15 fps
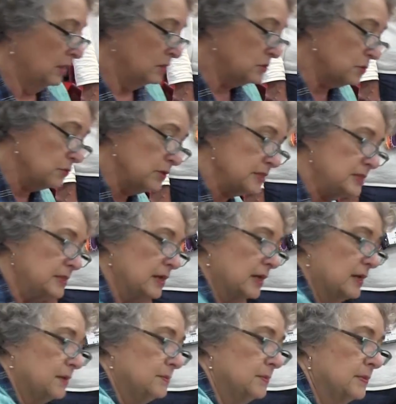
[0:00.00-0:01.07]
So this
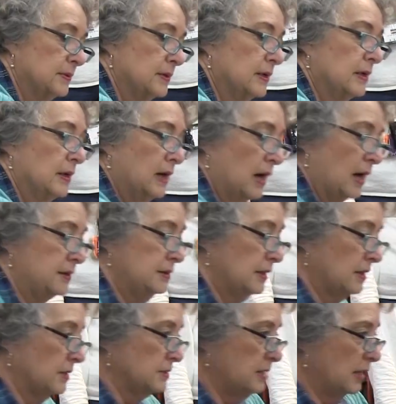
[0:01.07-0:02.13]
time, I
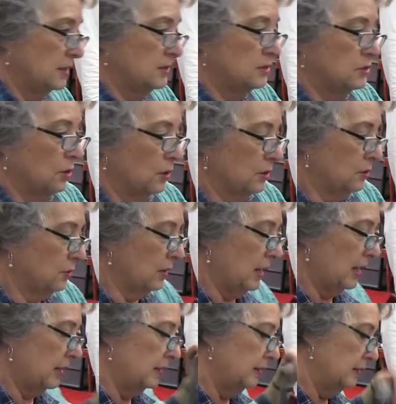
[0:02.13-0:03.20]
think I'll take the dark
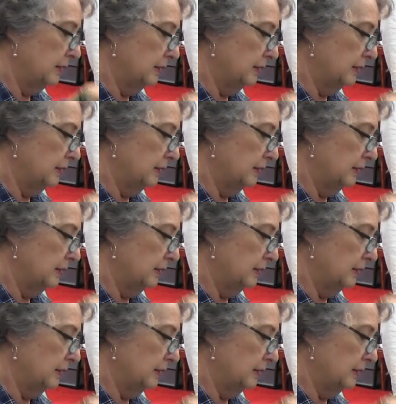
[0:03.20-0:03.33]
gray,